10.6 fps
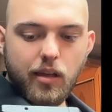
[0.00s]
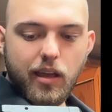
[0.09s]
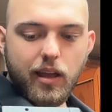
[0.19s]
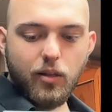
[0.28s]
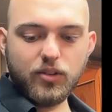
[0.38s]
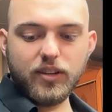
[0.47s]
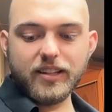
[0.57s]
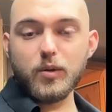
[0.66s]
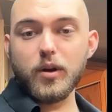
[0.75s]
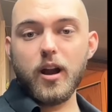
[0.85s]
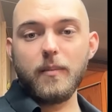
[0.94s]
It looks like it's
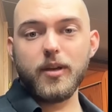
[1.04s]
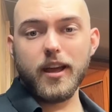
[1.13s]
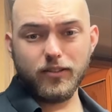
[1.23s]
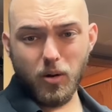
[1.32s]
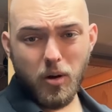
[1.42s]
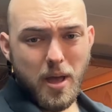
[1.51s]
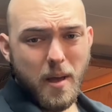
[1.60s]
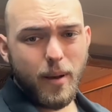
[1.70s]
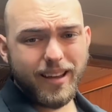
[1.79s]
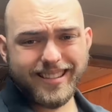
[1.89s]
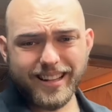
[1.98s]
doing an update. So
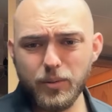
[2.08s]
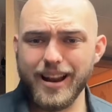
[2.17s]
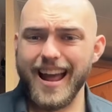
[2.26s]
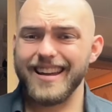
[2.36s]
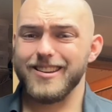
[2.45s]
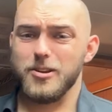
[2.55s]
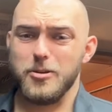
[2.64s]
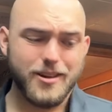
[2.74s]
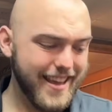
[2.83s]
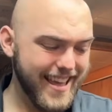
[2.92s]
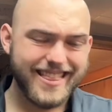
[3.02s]
basically what I had to do to
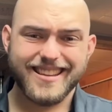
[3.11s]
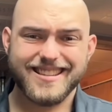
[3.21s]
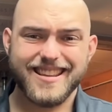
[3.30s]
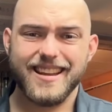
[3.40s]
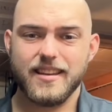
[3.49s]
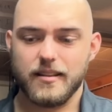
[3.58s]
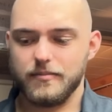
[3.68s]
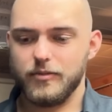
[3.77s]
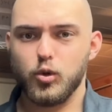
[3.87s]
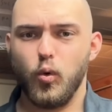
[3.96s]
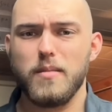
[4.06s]
get this thing to
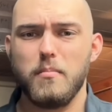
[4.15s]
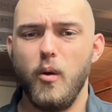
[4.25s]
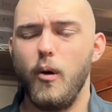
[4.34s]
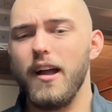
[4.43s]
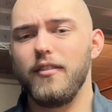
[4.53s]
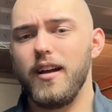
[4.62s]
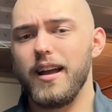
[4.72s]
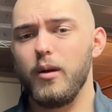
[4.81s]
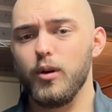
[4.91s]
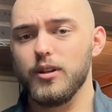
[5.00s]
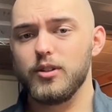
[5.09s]
join my Wi-Fi
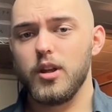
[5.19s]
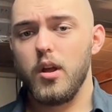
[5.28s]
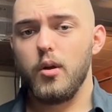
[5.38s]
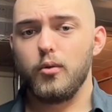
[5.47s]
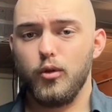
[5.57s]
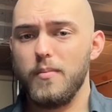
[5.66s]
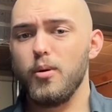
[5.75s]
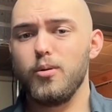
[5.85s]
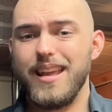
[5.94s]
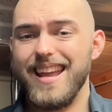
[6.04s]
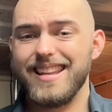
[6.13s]
was reboot
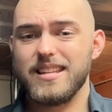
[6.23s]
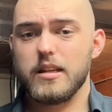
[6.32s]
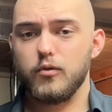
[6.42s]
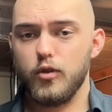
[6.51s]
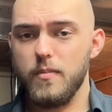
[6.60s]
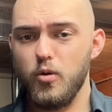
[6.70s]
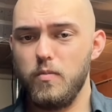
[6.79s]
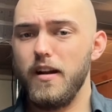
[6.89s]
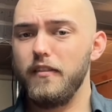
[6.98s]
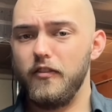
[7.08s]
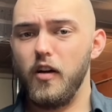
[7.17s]
it, reboot my
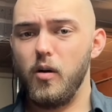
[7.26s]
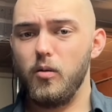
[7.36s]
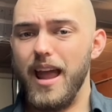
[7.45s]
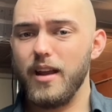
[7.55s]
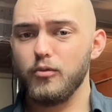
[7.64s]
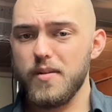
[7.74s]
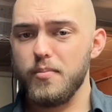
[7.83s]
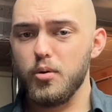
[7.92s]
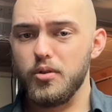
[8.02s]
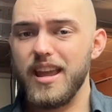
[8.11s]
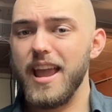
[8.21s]
phone, and
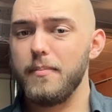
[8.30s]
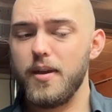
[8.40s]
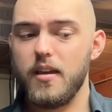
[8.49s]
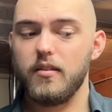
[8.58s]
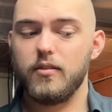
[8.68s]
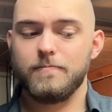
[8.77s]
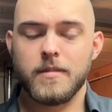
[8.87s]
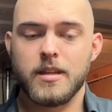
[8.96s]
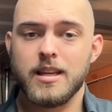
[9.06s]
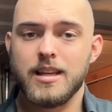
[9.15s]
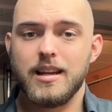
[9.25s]
reboot the APs.
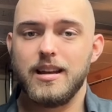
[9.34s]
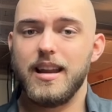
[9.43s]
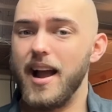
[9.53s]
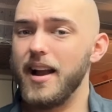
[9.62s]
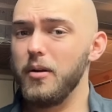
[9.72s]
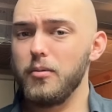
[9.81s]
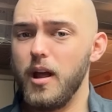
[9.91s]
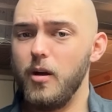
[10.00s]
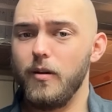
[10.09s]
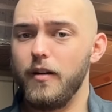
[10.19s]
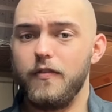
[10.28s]
Now, I don't know
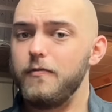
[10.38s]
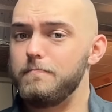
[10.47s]
if